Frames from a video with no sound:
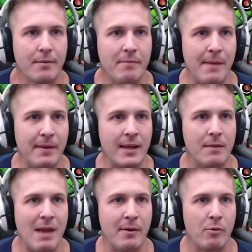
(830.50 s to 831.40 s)
Maybe,
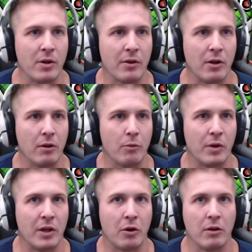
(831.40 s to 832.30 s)
maybe we're a little,
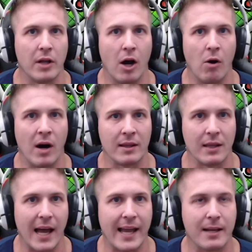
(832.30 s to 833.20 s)
we're a little low on
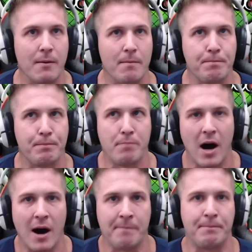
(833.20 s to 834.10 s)
like
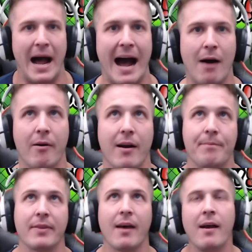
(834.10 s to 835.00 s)
bomb power.
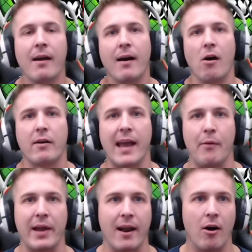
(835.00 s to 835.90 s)
Okay,
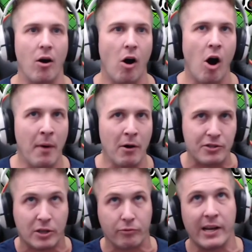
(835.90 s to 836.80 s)
we got
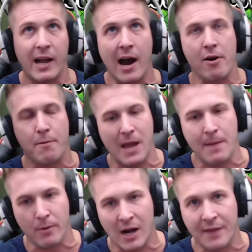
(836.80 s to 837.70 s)
almost 300
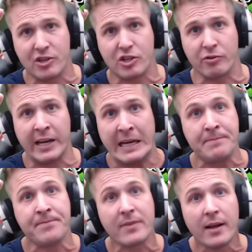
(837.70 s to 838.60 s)
people on the stream,
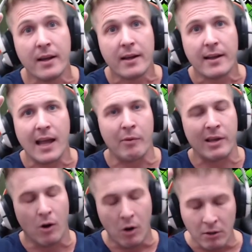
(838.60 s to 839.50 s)
and we
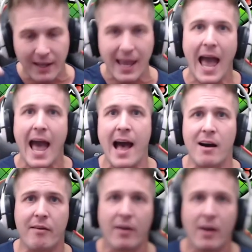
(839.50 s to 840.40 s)
only
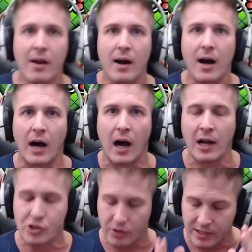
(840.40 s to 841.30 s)
have
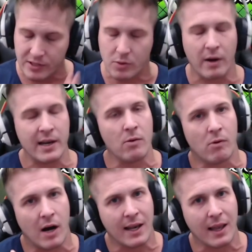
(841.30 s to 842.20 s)

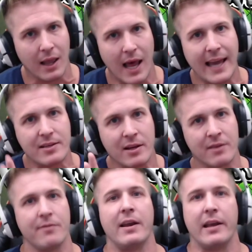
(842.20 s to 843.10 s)
121 likes on
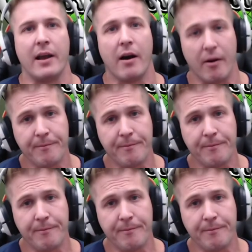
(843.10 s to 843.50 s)
the video.